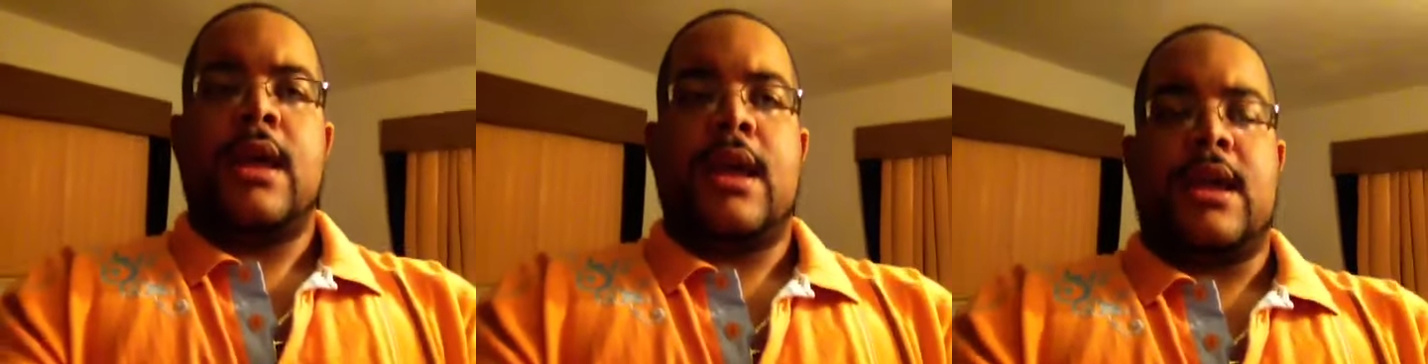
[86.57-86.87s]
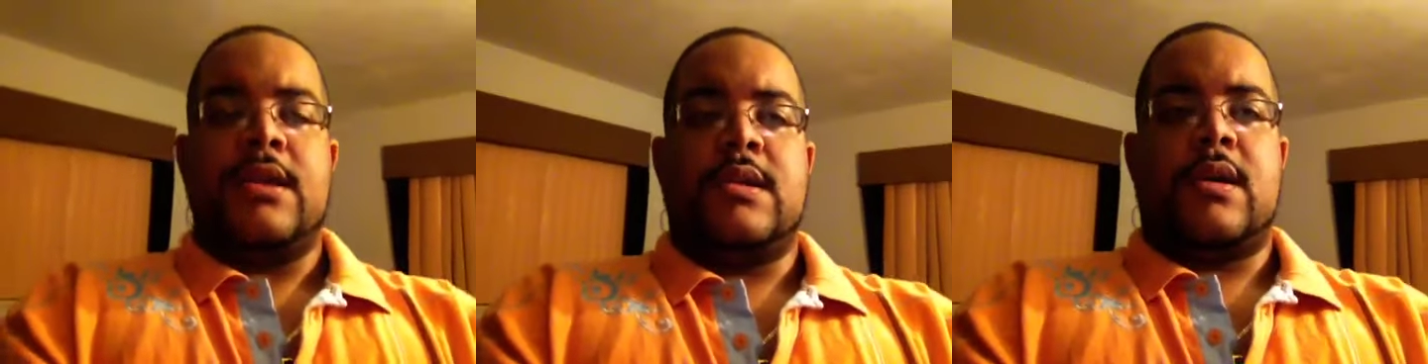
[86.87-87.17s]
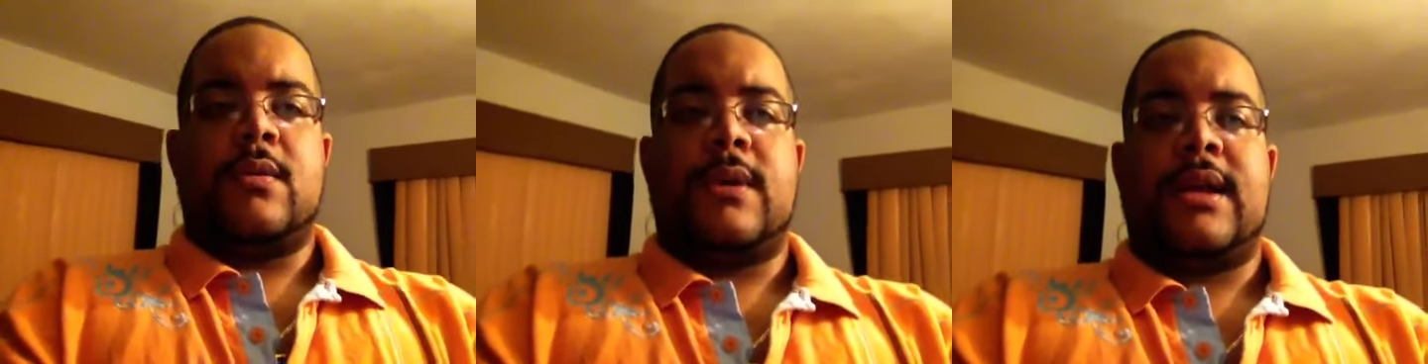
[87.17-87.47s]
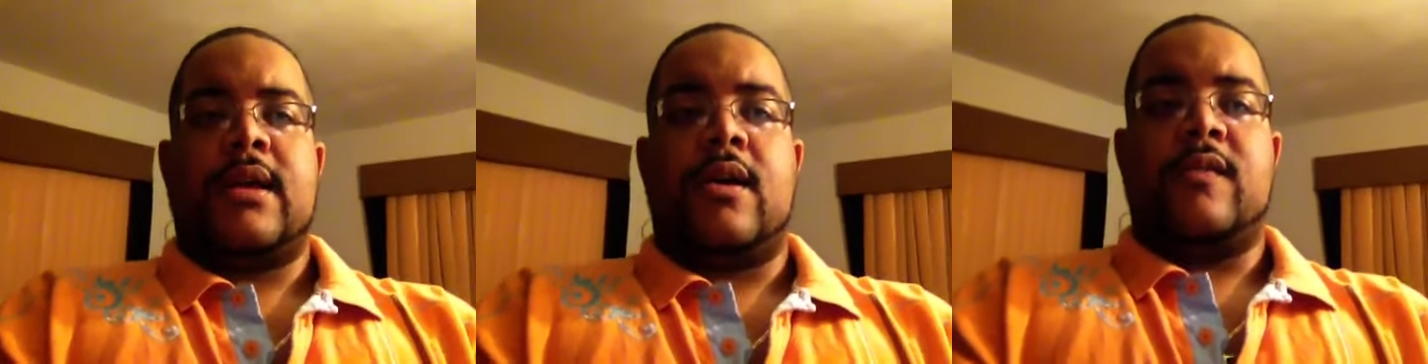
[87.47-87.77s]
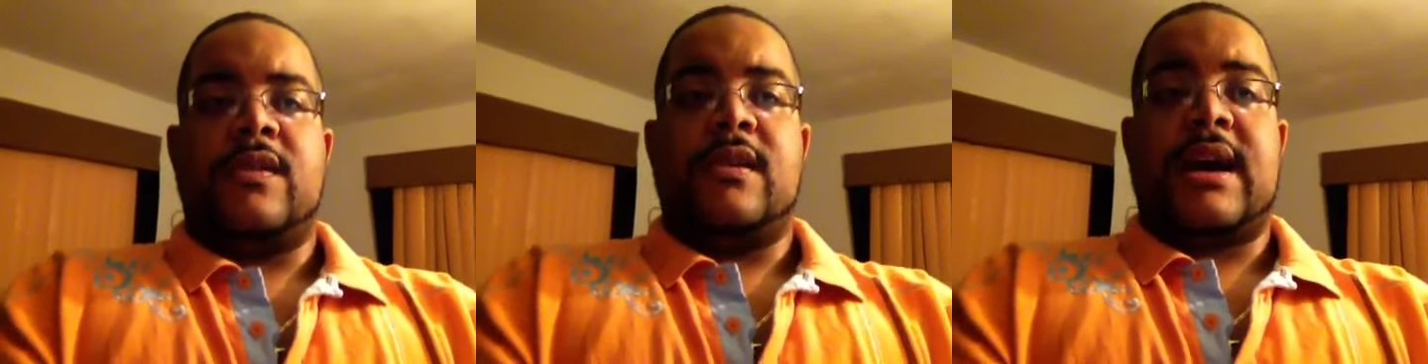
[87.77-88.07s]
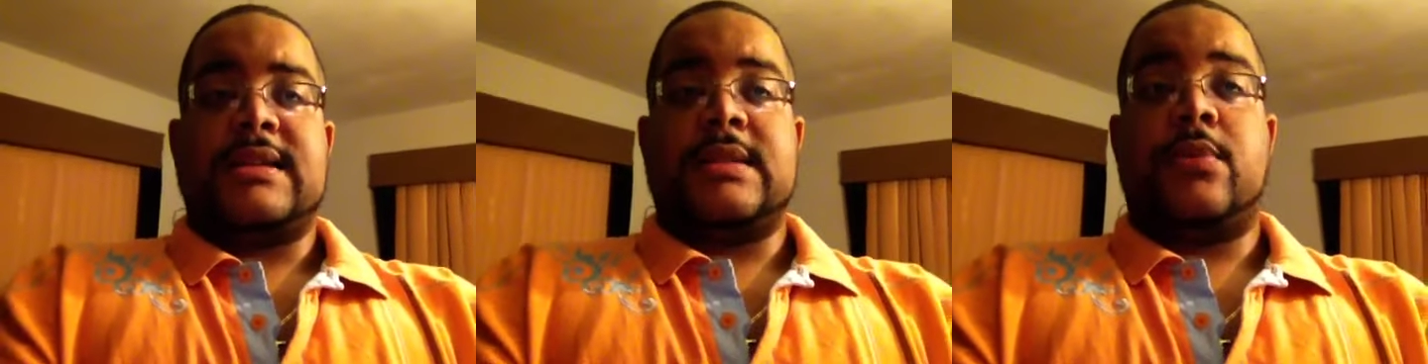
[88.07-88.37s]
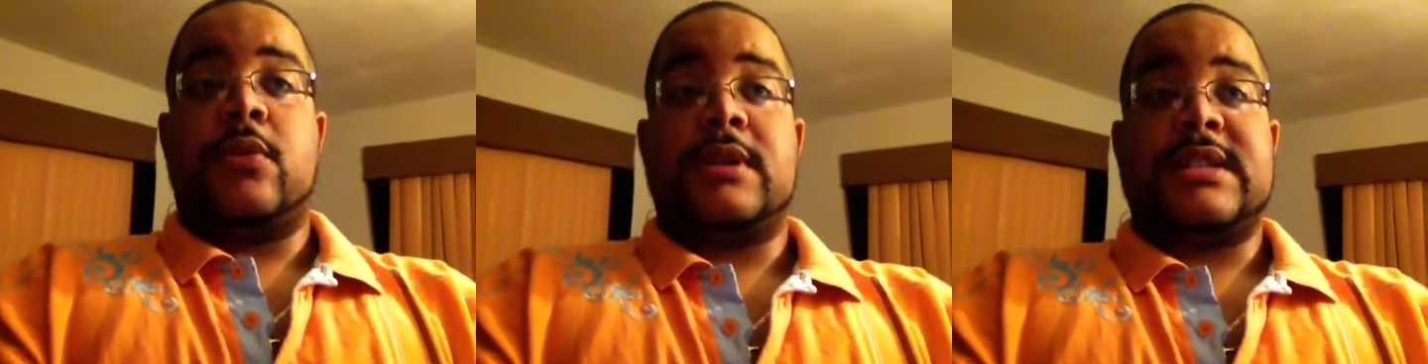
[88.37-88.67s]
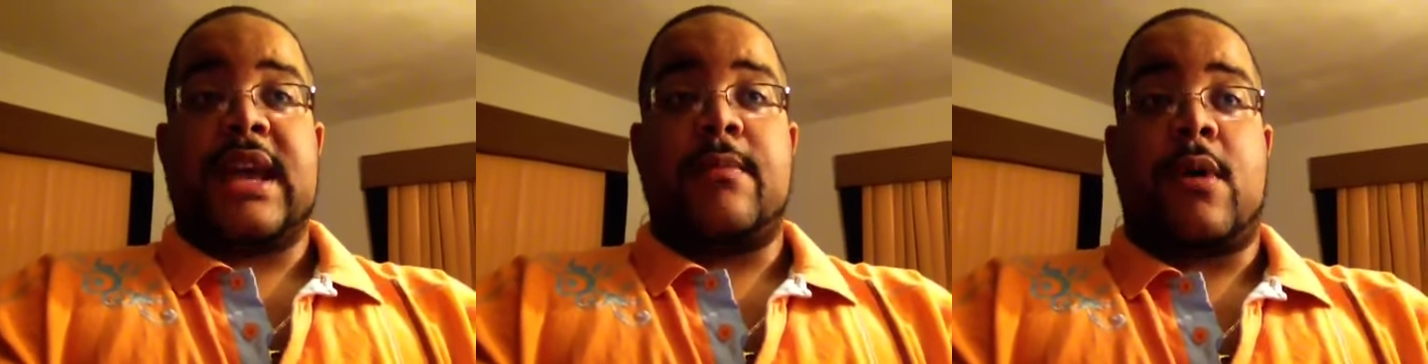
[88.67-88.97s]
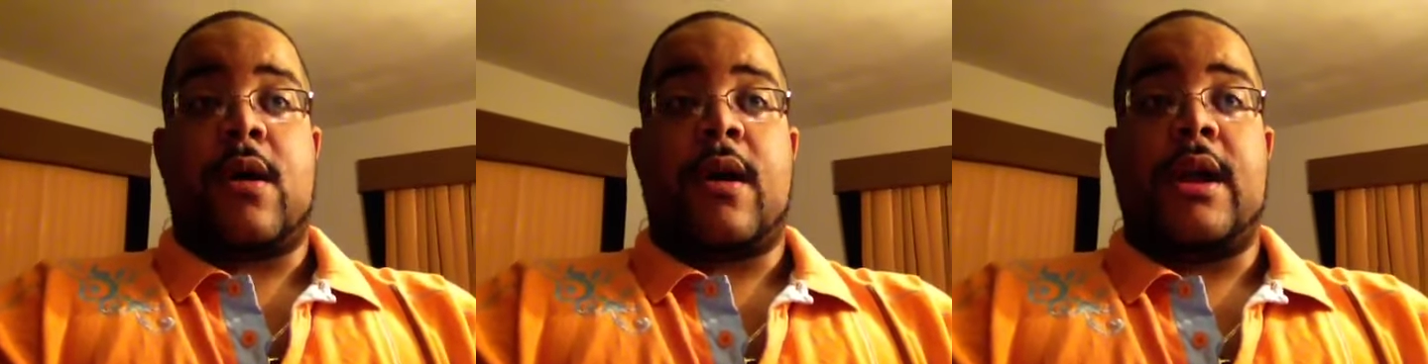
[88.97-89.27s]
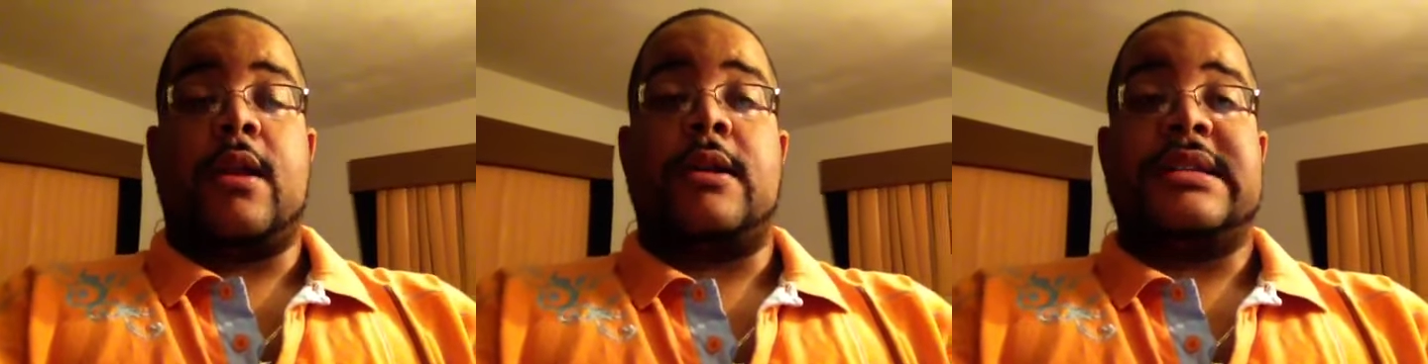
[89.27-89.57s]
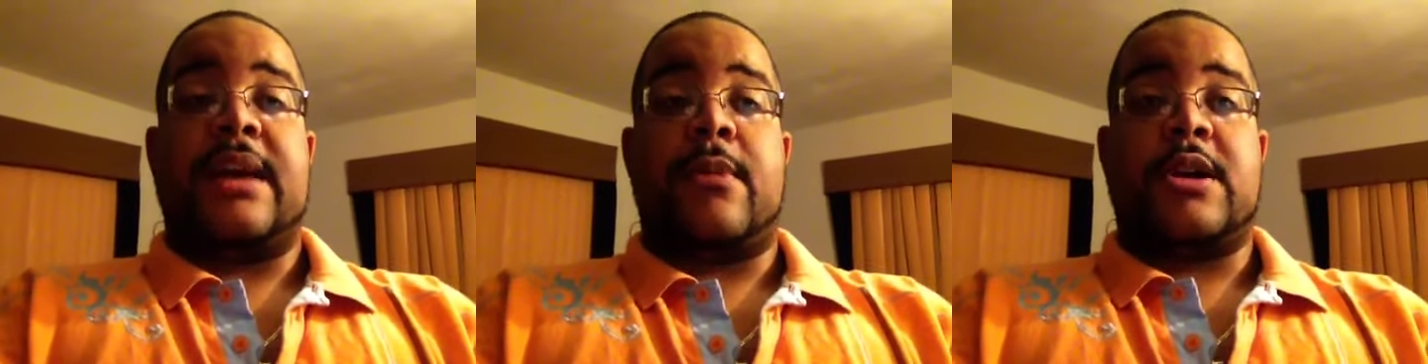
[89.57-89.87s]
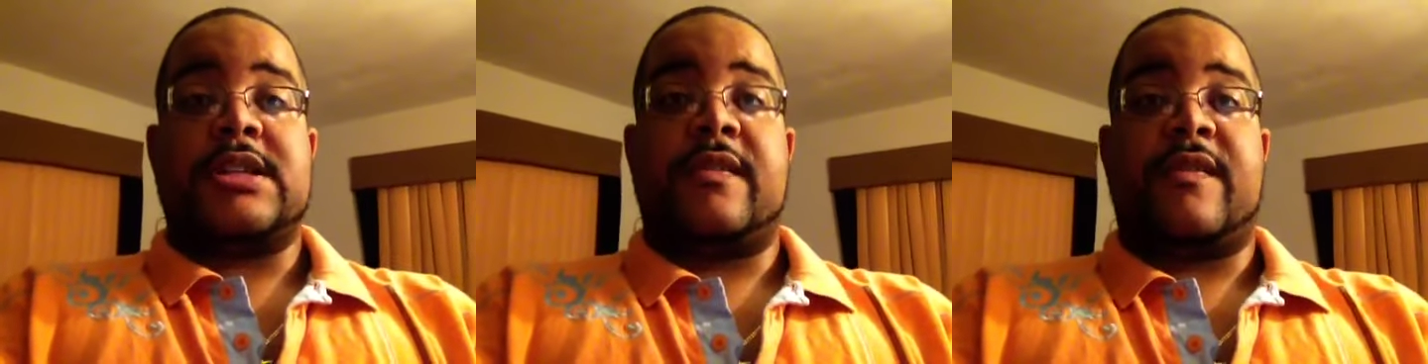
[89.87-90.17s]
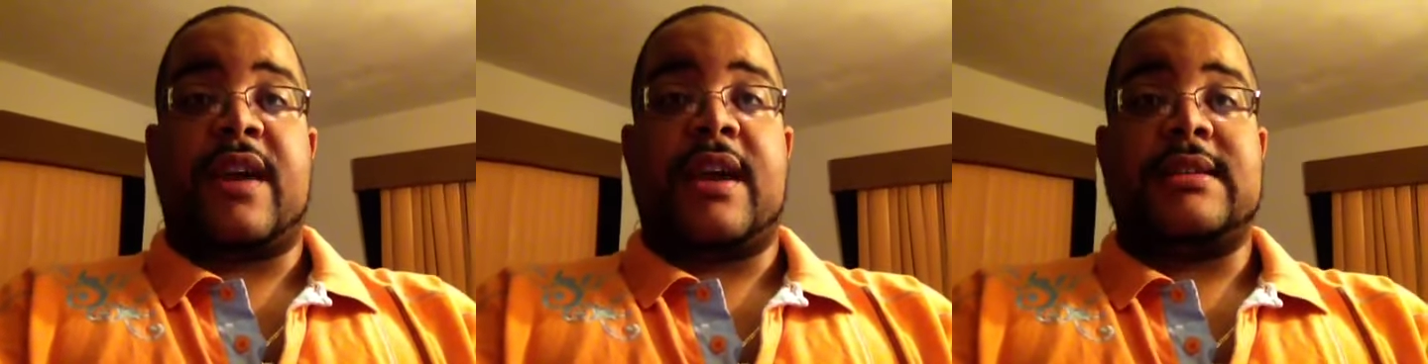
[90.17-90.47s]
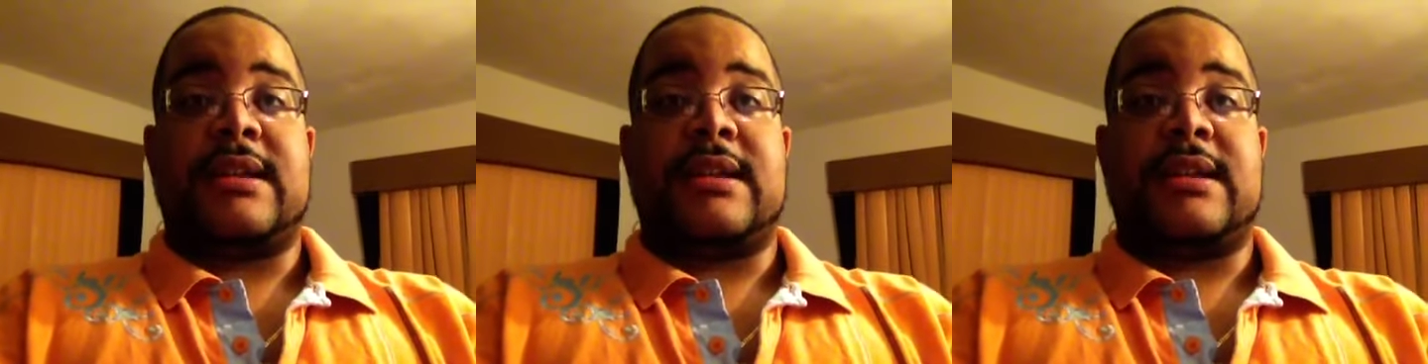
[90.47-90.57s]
And you know what, hopefully you guys support Tamar and her Tamartian fans.